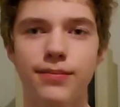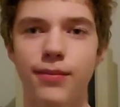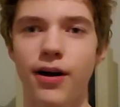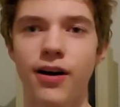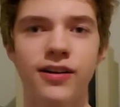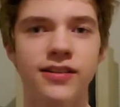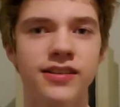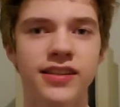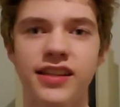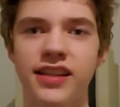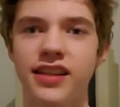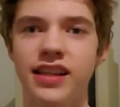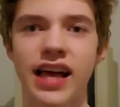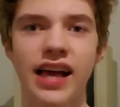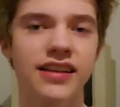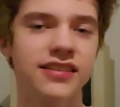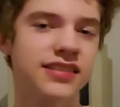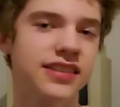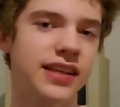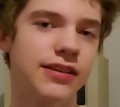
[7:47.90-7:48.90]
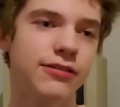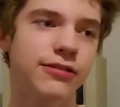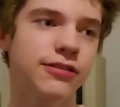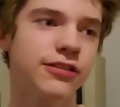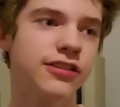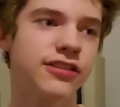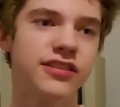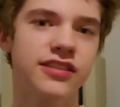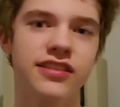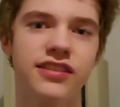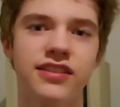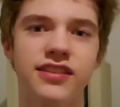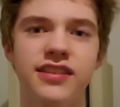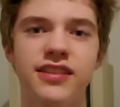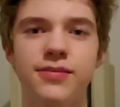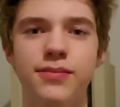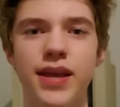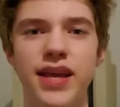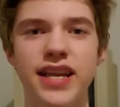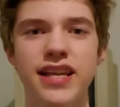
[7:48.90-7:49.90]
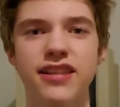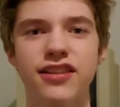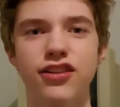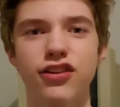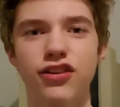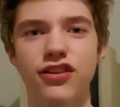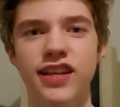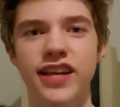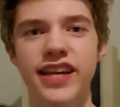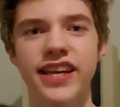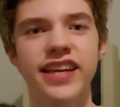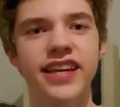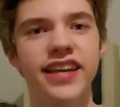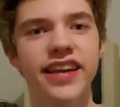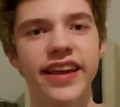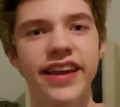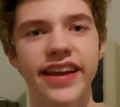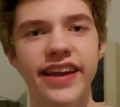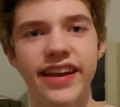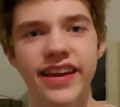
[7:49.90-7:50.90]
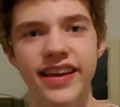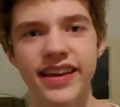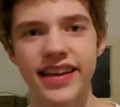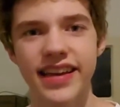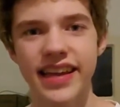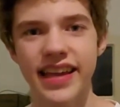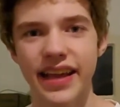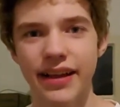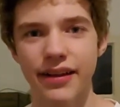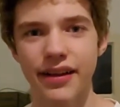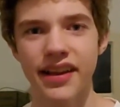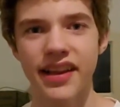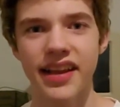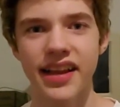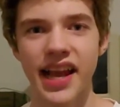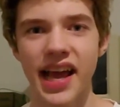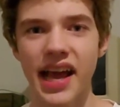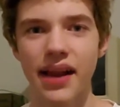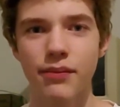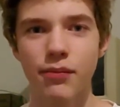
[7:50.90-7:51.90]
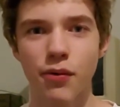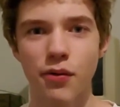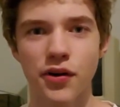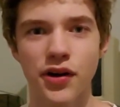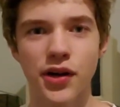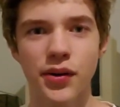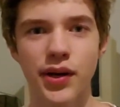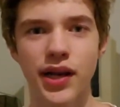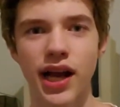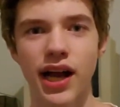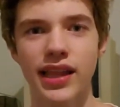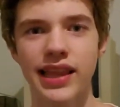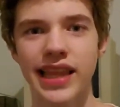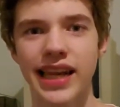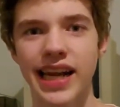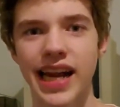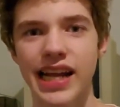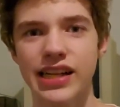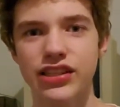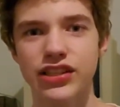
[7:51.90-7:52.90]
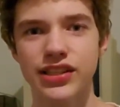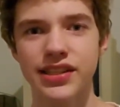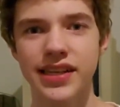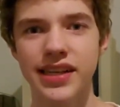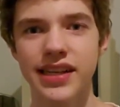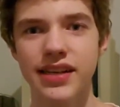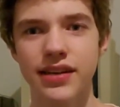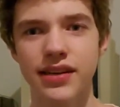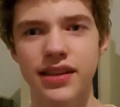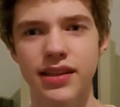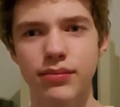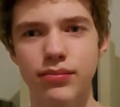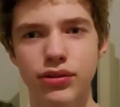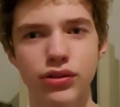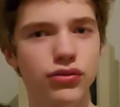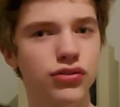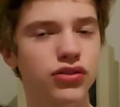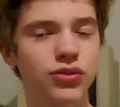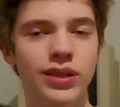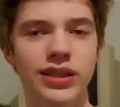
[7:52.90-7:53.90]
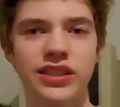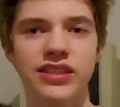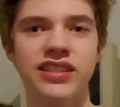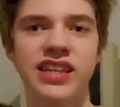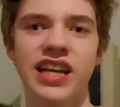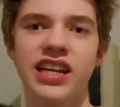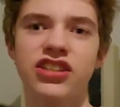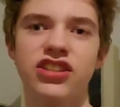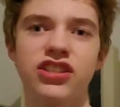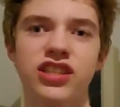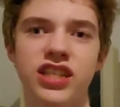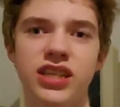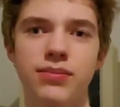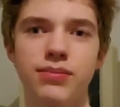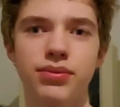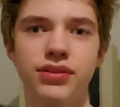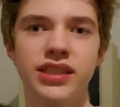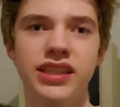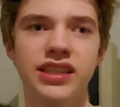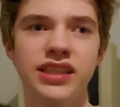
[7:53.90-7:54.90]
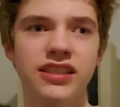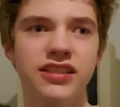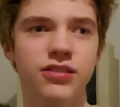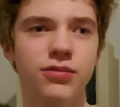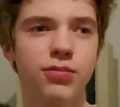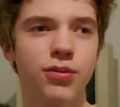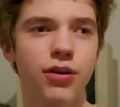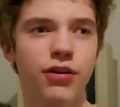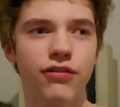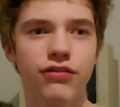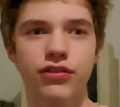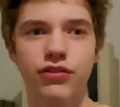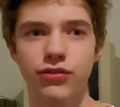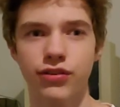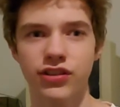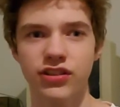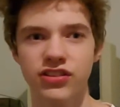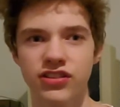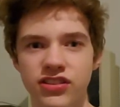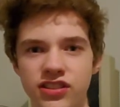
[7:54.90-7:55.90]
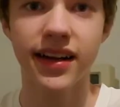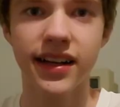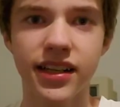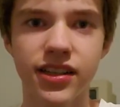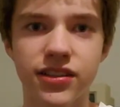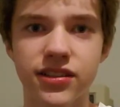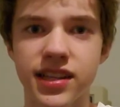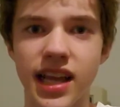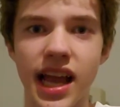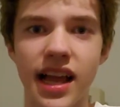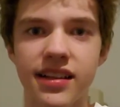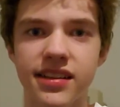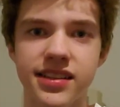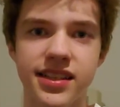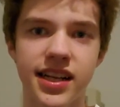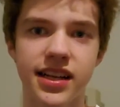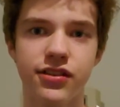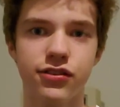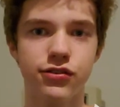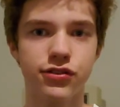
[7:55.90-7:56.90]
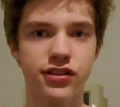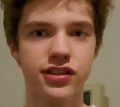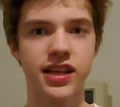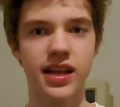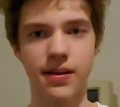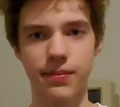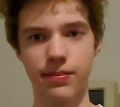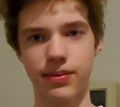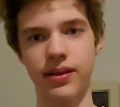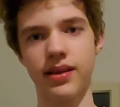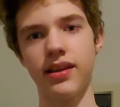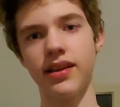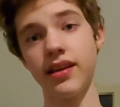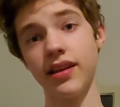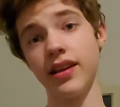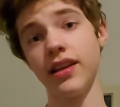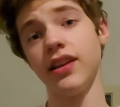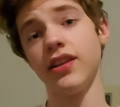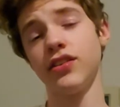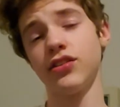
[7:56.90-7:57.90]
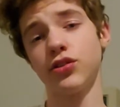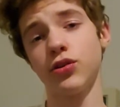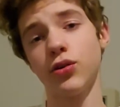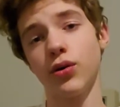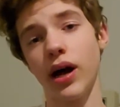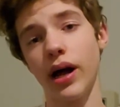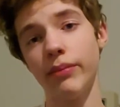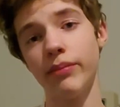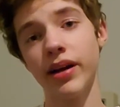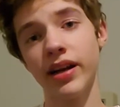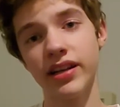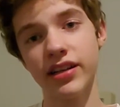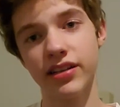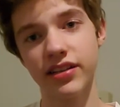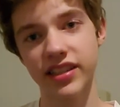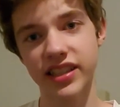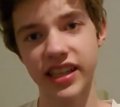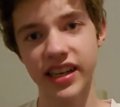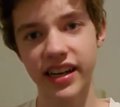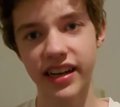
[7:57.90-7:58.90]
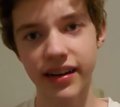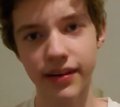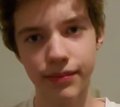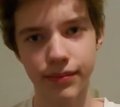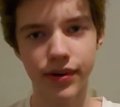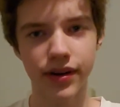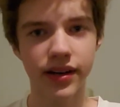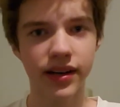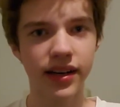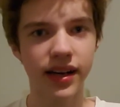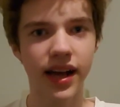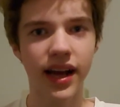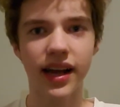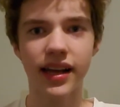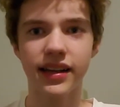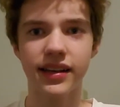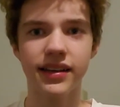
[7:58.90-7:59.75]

onto the last level just to make it look like it had more going on than it actually did. The blue switch is actually completely superfluous. It just adds an extra step. So I might delete it, but I